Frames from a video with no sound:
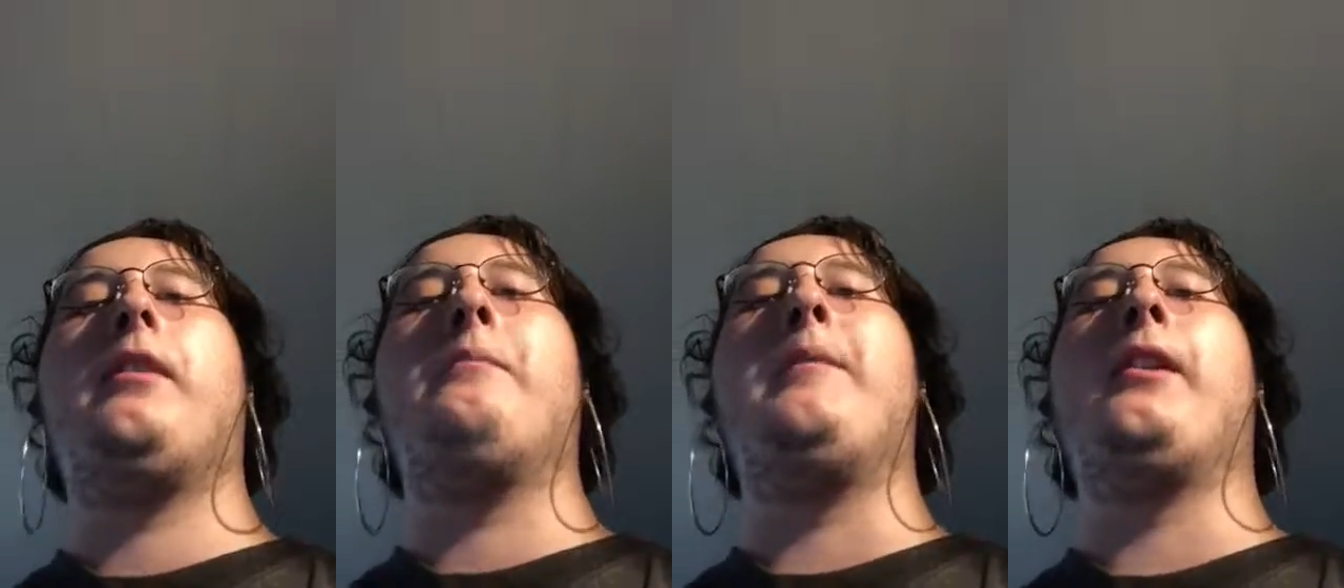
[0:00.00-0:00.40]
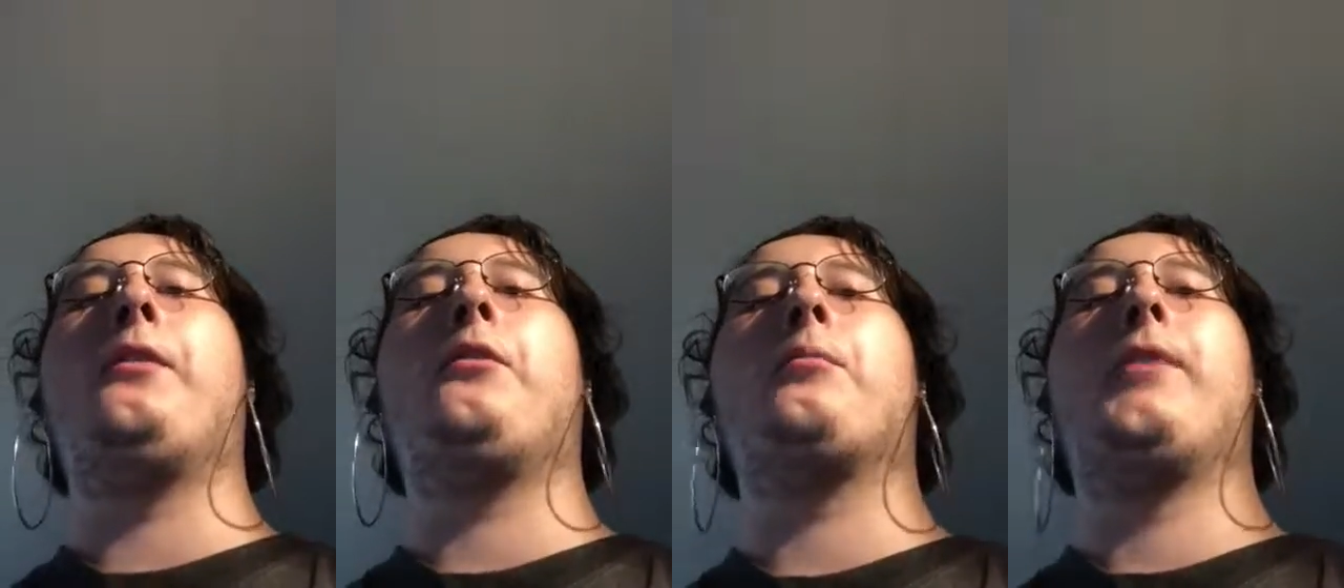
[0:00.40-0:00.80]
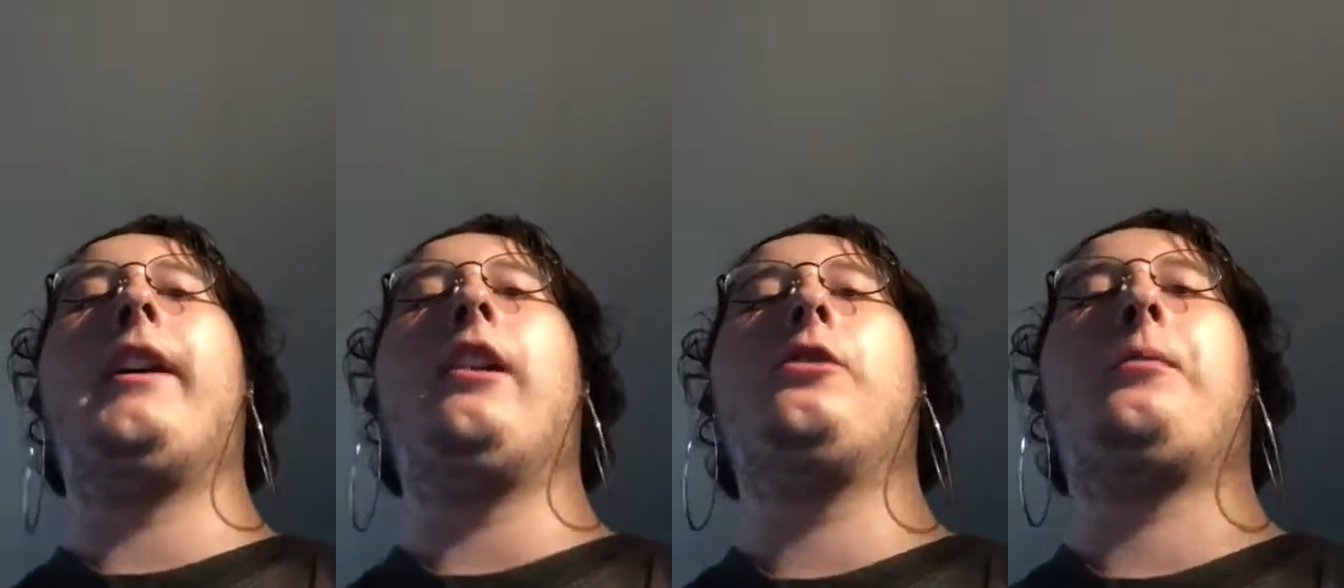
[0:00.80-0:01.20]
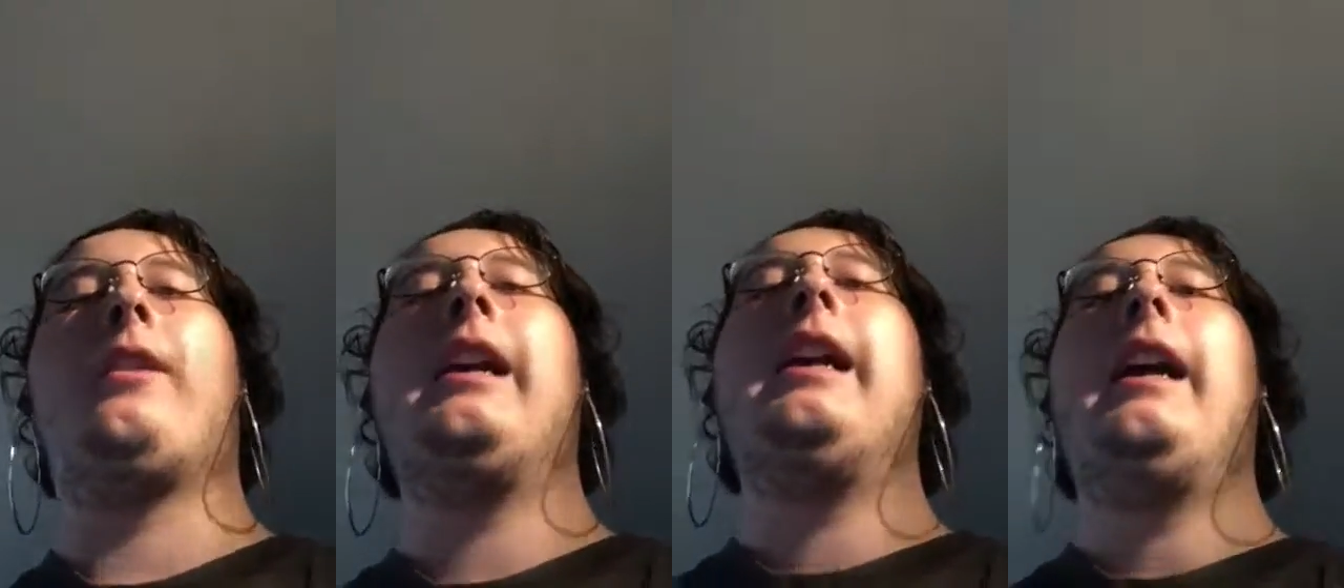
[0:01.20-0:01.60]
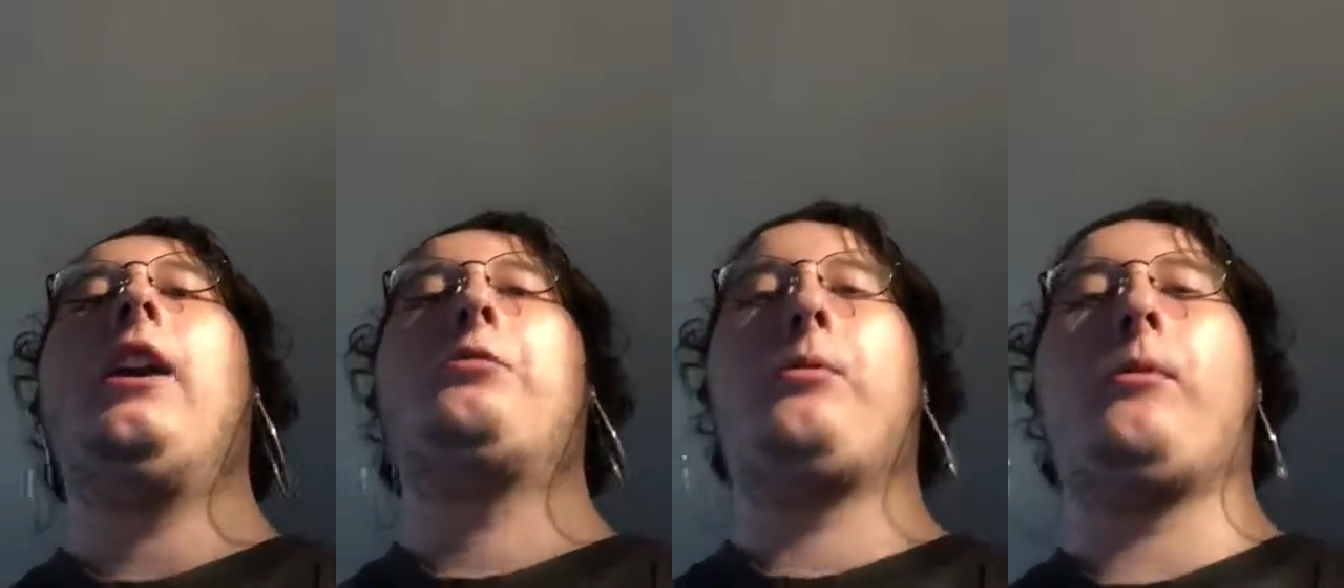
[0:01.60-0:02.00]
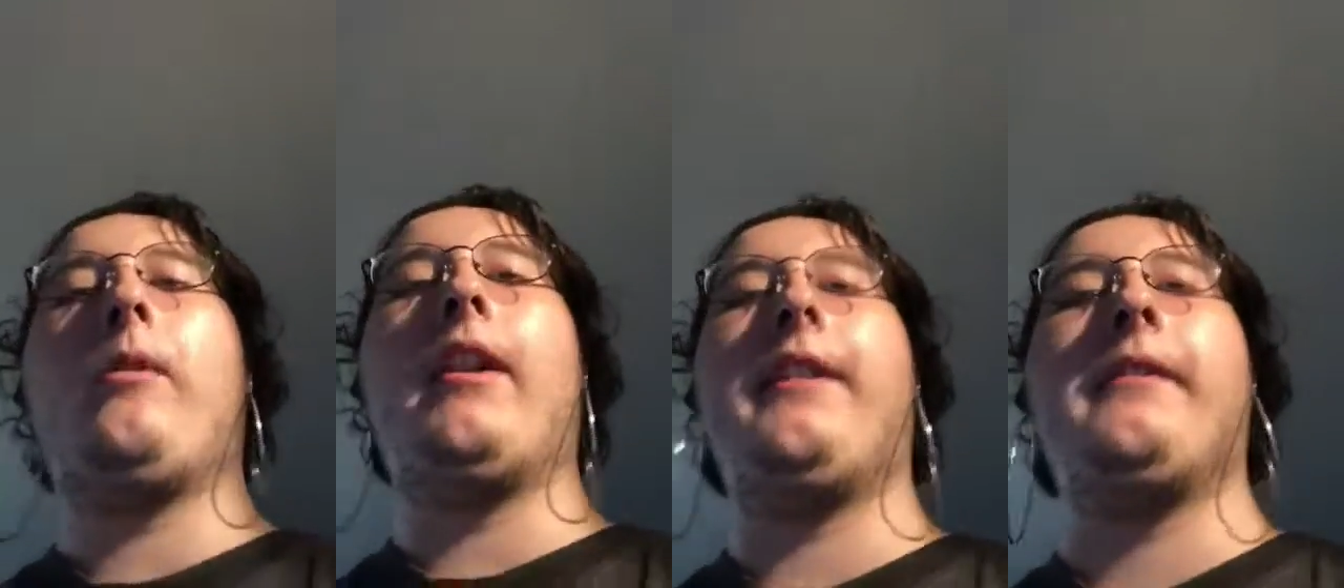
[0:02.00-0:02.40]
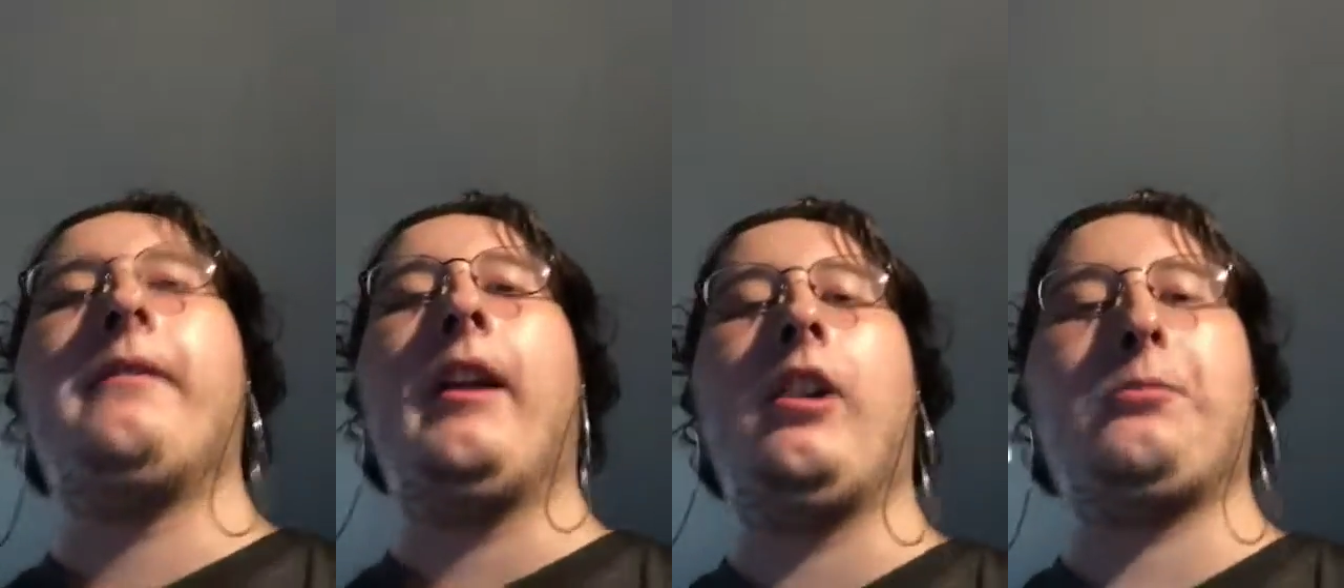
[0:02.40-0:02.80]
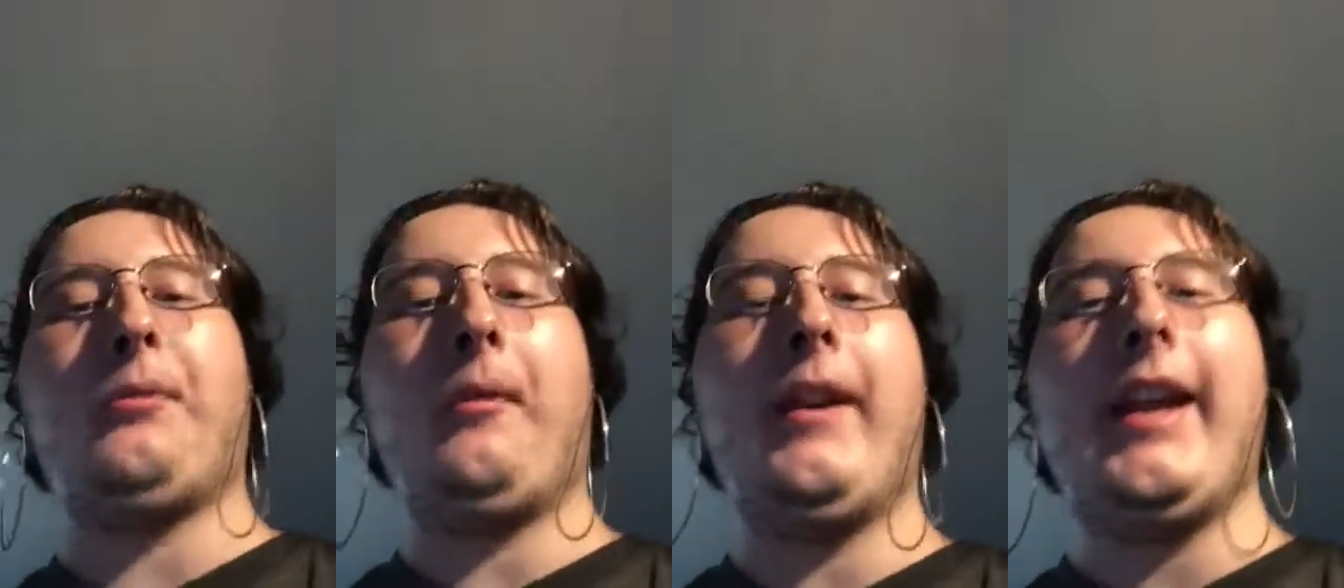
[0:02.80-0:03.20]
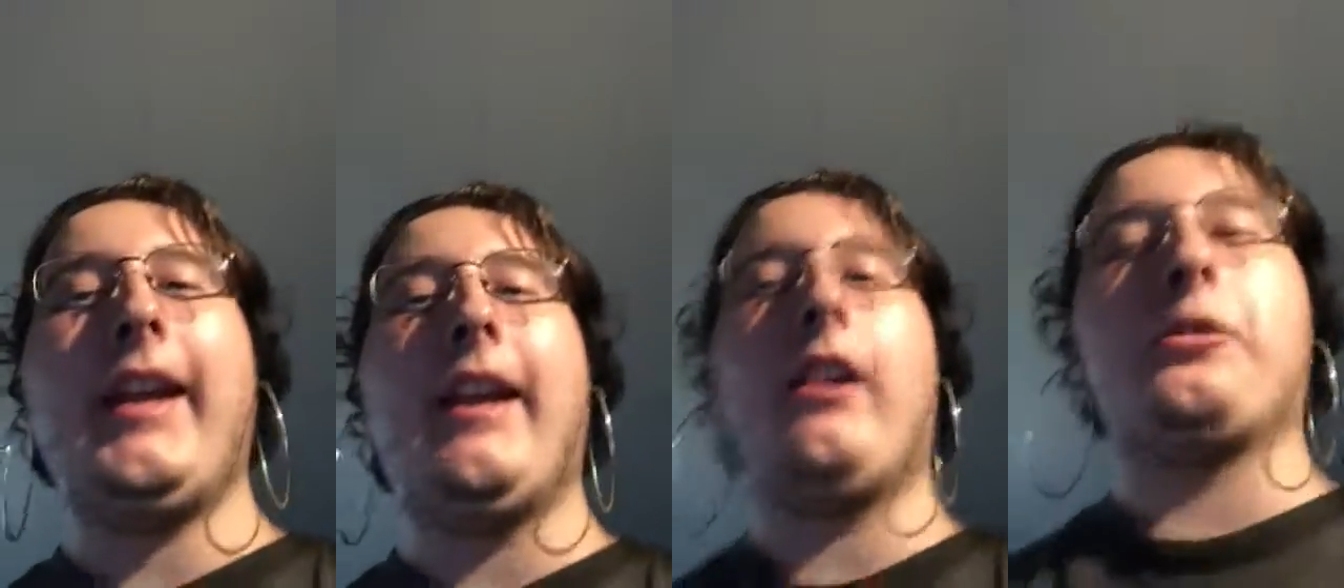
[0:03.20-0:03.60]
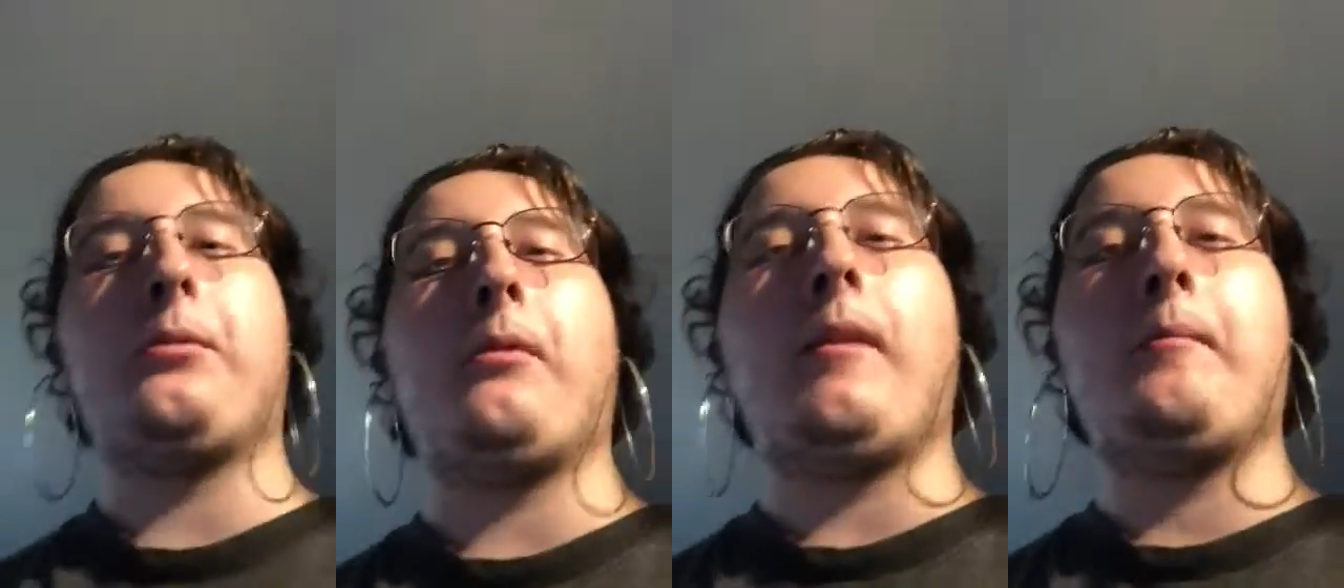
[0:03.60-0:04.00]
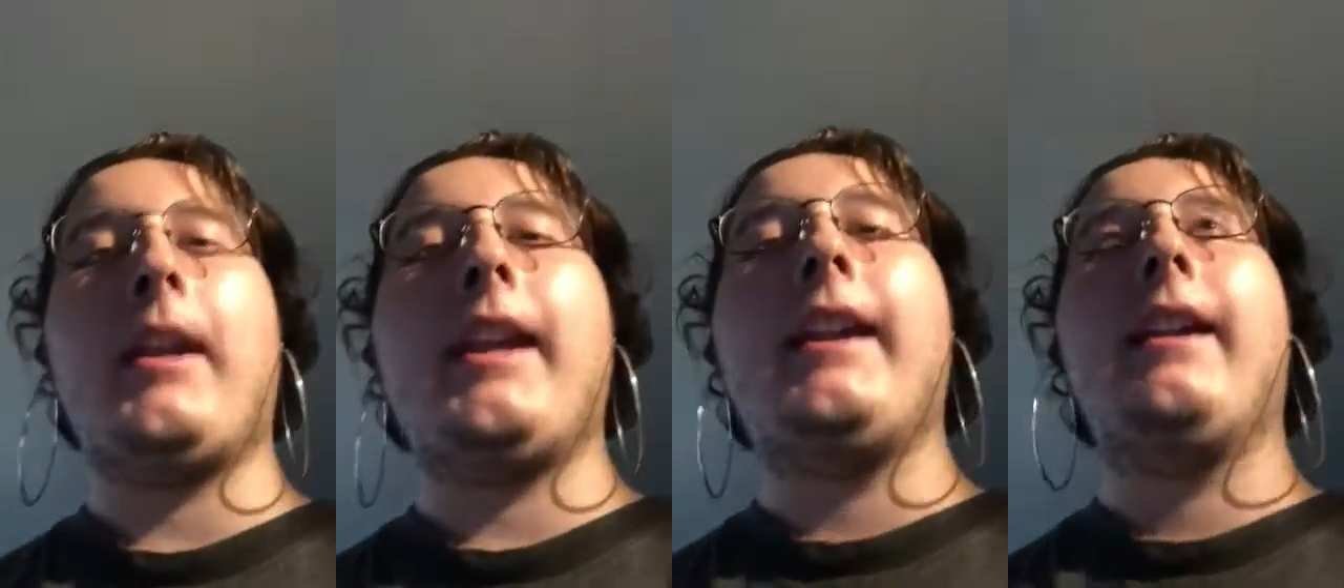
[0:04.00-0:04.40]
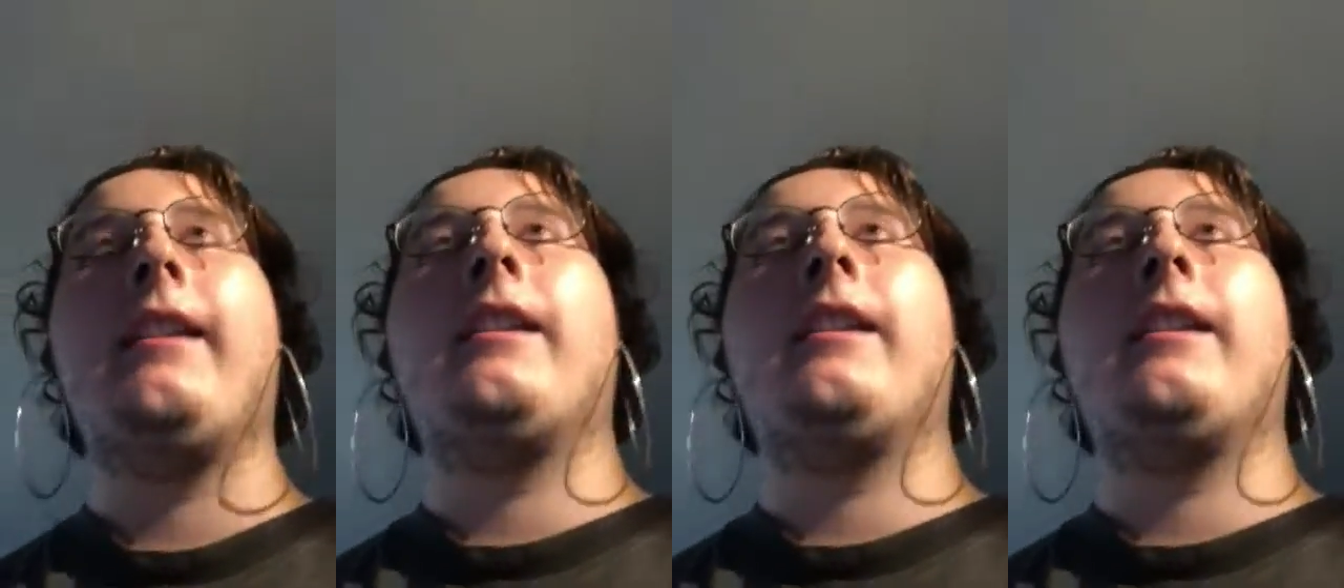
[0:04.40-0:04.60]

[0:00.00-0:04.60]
middle school pre-algebra, algebra 1, algebra 1A, algebra 1B,